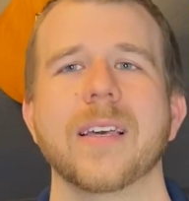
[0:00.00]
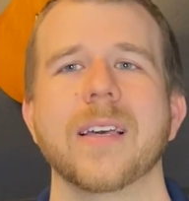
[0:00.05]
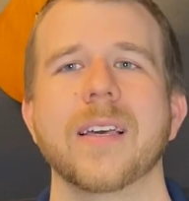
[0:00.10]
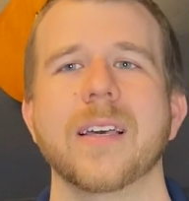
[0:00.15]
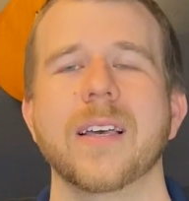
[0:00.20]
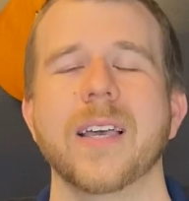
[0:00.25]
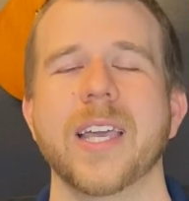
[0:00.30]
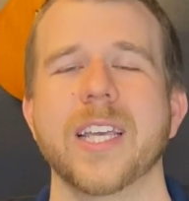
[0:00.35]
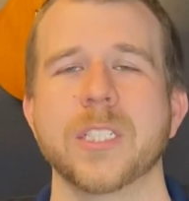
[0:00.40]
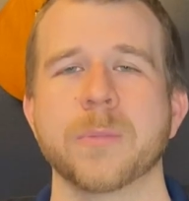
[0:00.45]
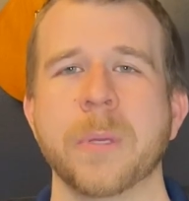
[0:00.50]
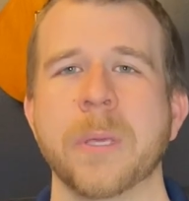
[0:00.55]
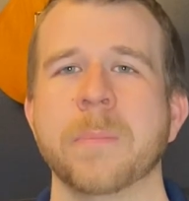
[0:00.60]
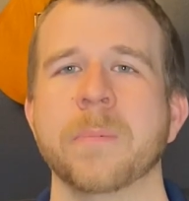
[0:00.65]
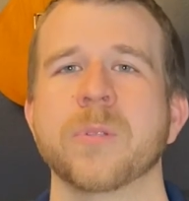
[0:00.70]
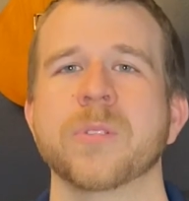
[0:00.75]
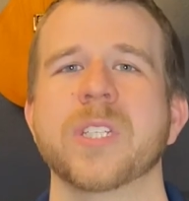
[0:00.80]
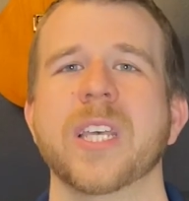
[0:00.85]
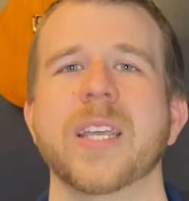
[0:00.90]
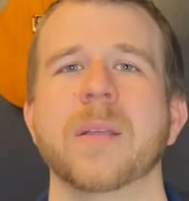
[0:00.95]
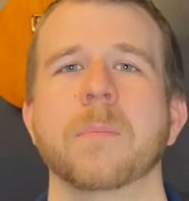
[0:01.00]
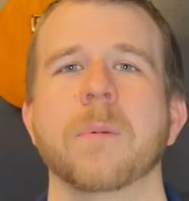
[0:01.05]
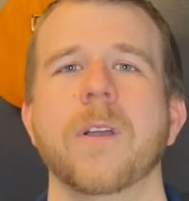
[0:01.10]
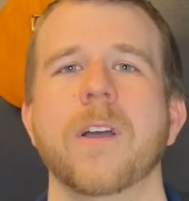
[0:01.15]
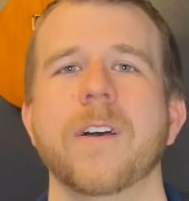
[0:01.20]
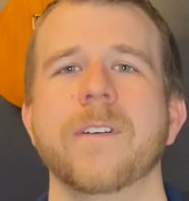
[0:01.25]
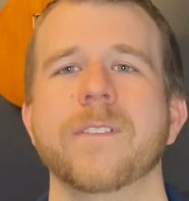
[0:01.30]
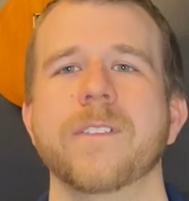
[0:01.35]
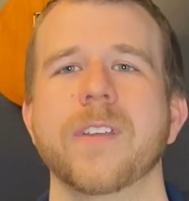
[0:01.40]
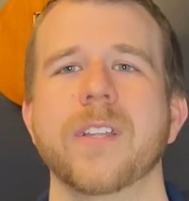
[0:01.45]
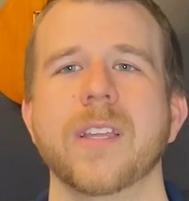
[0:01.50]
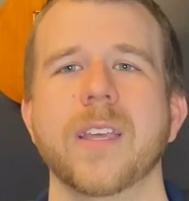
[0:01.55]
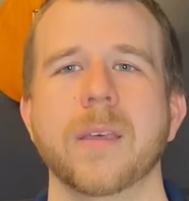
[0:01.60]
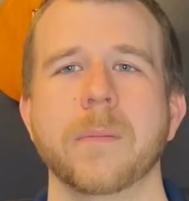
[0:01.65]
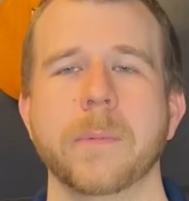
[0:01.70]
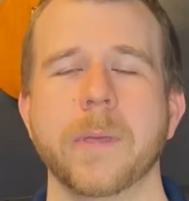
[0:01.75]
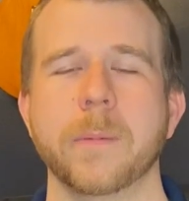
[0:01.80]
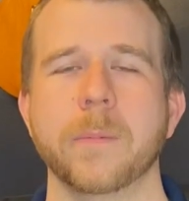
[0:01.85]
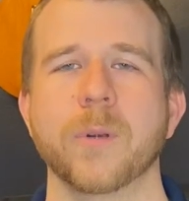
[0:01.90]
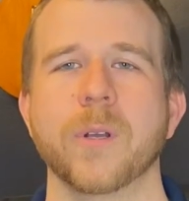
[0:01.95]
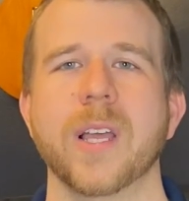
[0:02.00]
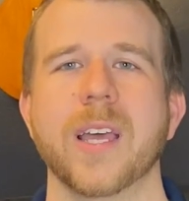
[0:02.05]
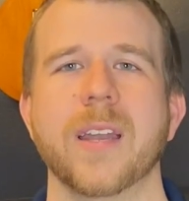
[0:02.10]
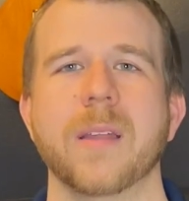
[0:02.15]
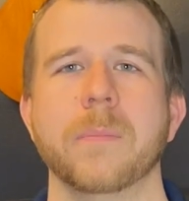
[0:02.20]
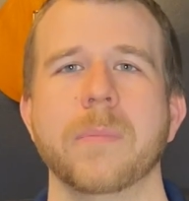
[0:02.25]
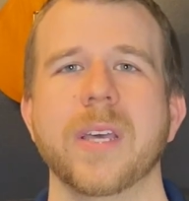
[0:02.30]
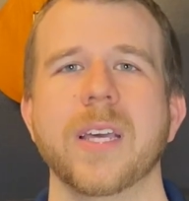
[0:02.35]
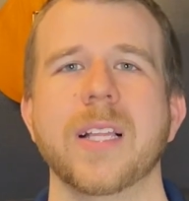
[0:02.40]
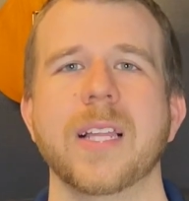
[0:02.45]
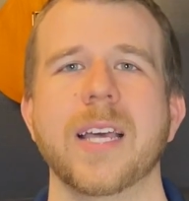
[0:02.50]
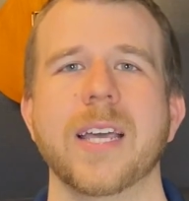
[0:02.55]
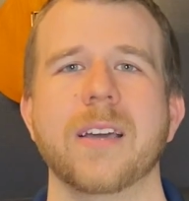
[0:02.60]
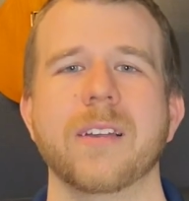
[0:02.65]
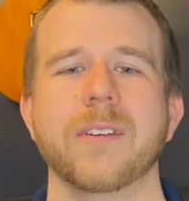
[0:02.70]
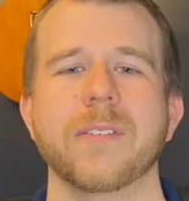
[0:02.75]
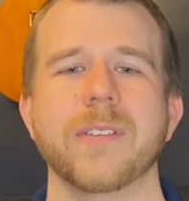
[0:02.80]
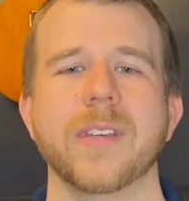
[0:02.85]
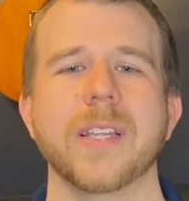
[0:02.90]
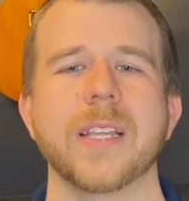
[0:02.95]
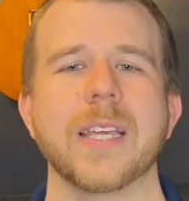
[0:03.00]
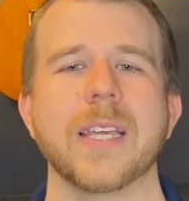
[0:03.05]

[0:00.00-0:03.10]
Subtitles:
as people take profit and people kind of bail out of it.